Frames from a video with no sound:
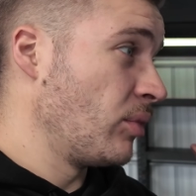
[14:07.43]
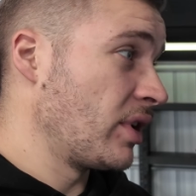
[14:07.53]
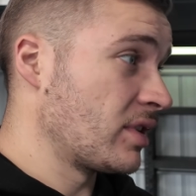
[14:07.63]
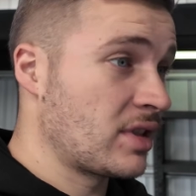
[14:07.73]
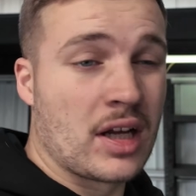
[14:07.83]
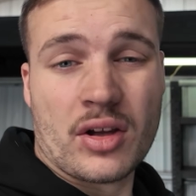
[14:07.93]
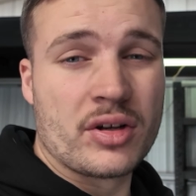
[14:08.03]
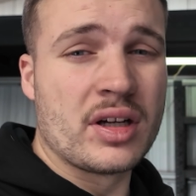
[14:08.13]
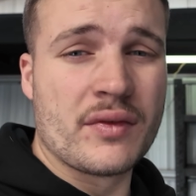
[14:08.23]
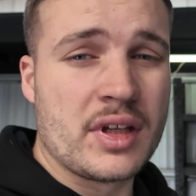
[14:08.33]
then we can start
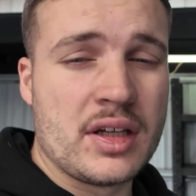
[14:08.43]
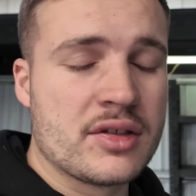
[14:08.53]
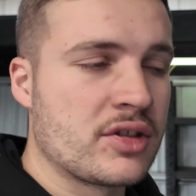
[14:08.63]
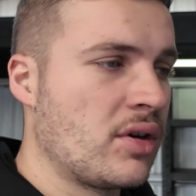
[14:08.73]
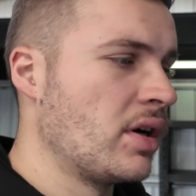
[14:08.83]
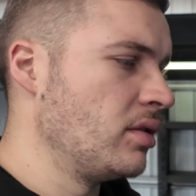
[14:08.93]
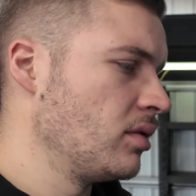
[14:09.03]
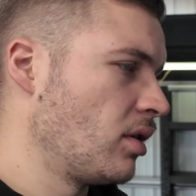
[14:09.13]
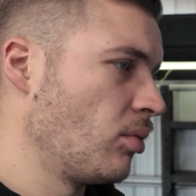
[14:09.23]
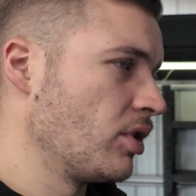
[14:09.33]
loading everything inside.
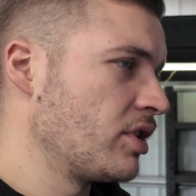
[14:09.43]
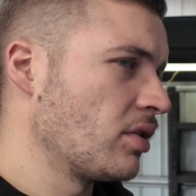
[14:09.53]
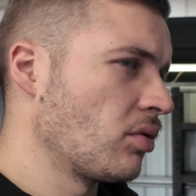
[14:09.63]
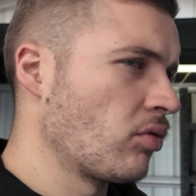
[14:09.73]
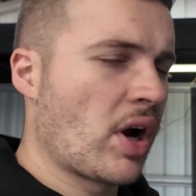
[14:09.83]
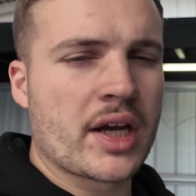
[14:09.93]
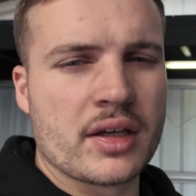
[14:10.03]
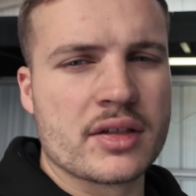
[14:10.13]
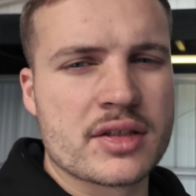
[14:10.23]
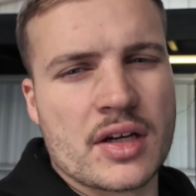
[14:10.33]
I wanted to get all the
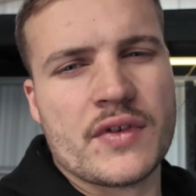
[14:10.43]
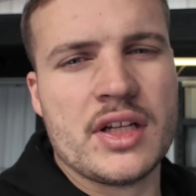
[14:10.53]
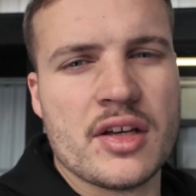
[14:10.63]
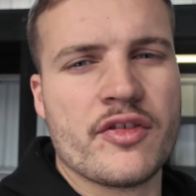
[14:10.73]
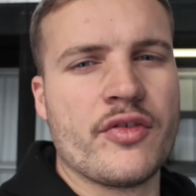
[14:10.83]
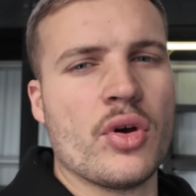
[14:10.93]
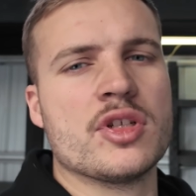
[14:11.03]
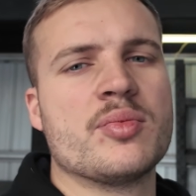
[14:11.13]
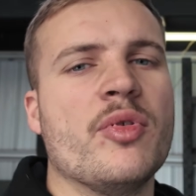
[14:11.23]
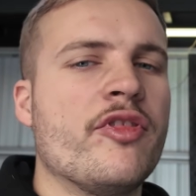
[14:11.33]
racking and stuff in here
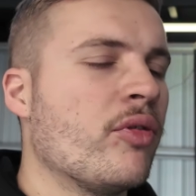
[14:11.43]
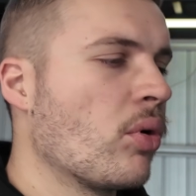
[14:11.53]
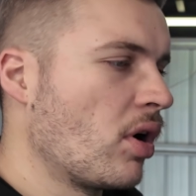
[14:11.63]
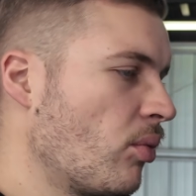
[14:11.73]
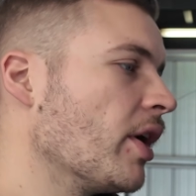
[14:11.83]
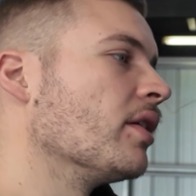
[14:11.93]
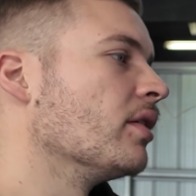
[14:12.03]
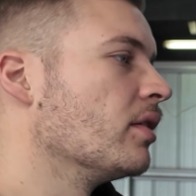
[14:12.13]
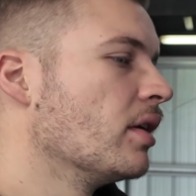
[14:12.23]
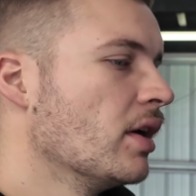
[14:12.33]
first before I went
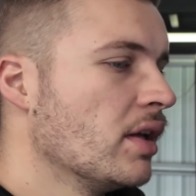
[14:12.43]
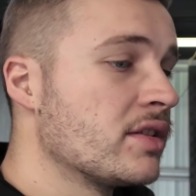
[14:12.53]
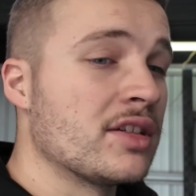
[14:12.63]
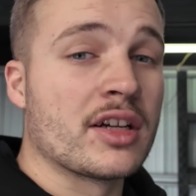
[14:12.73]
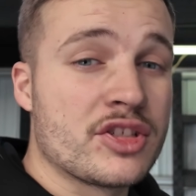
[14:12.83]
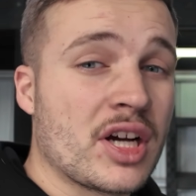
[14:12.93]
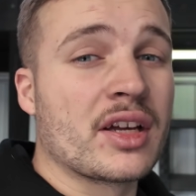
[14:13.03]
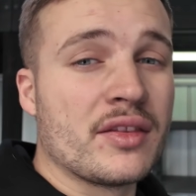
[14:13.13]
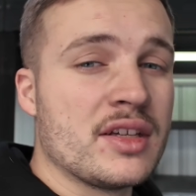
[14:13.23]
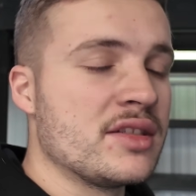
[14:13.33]
and started
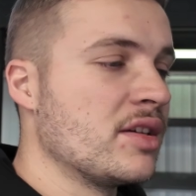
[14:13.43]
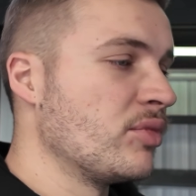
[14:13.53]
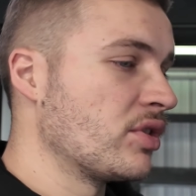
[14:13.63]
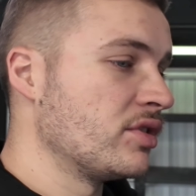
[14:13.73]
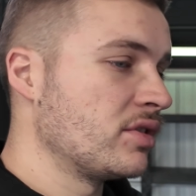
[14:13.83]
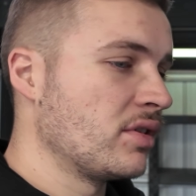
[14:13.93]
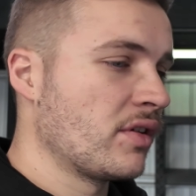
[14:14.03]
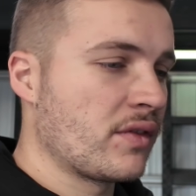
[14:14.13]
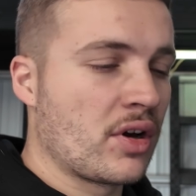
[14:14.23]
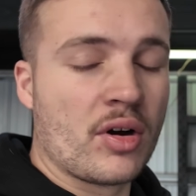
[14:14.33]
chucking things in, because you
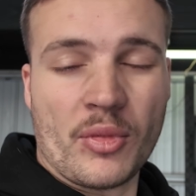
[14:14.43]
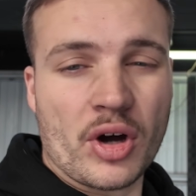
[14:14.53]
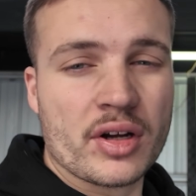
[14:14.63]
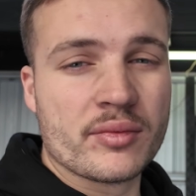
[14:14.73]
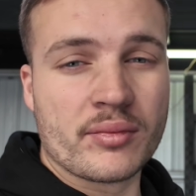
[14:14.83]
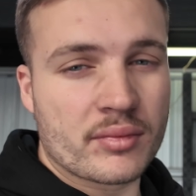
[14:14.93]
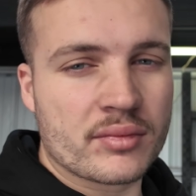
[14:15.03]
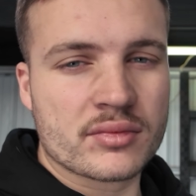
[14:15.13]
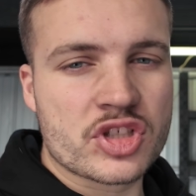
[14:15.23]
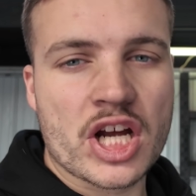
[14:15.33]
never know, I might
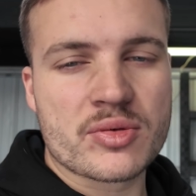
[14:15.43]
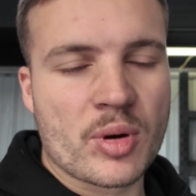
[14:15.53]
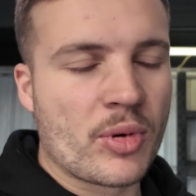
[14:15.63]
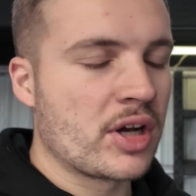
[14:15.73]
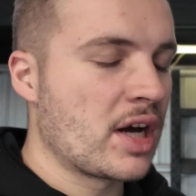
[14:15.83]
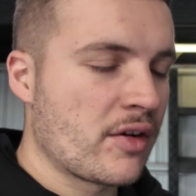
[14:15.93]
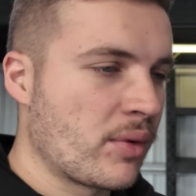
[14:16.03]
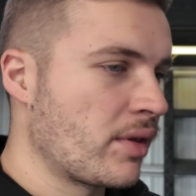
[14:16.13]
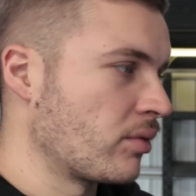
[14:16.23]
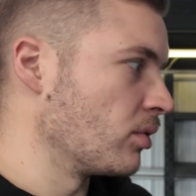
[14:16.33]
change my mind
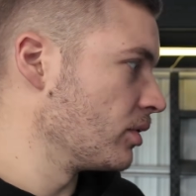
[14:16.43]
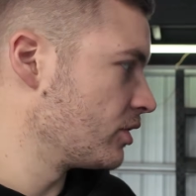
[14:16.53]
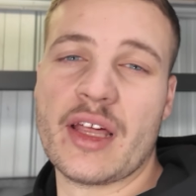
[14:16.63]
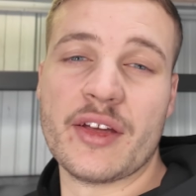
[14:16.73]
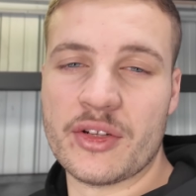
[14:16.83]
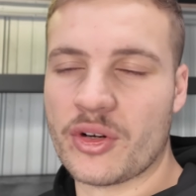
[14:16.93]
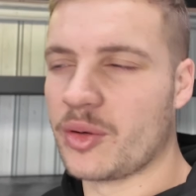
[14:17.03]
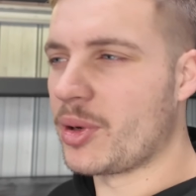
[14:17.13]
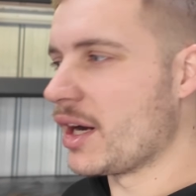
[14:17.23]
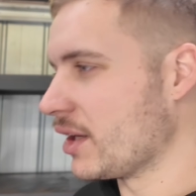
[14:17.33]
halfway through Now the
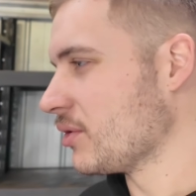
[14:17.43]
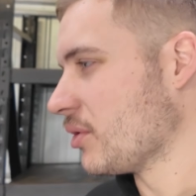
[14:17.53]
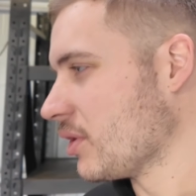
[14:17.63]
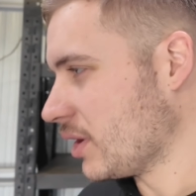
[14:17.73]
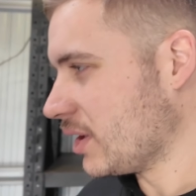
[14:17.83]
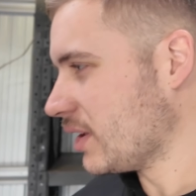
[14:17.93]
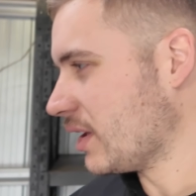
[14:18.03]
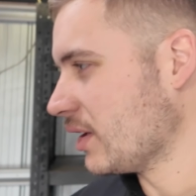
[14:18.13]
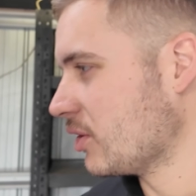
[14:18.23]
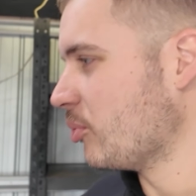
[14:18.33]
annoying part, getting all
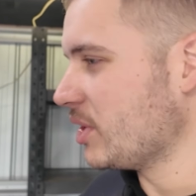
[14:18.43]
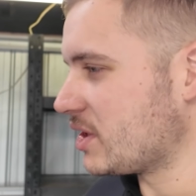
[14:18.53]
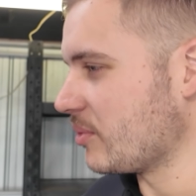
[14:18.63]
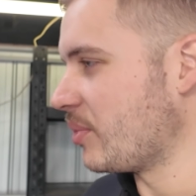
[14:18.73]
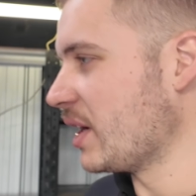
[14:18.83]
the little bits and